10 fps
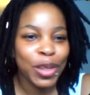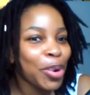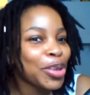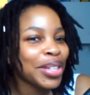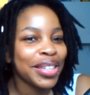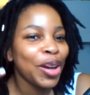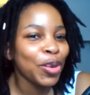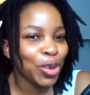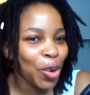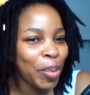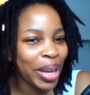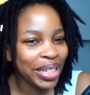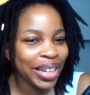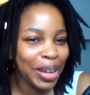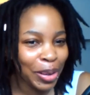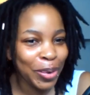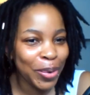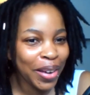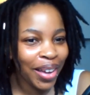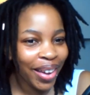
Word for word: person sounds so much like you.